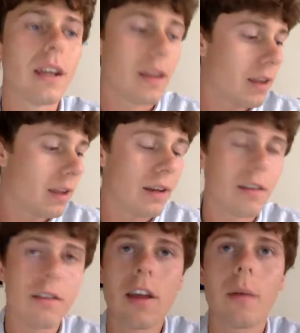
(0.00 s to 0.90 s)
in
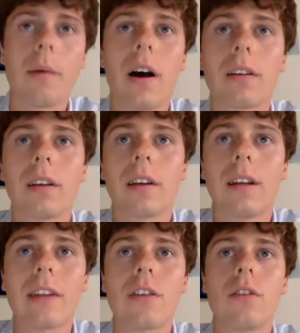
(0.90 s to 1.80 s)
a
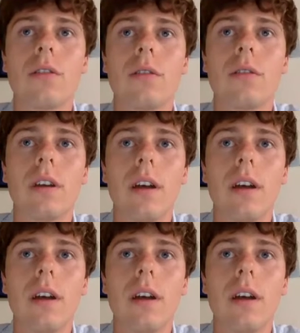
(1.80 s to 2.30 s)
subarctic latitude.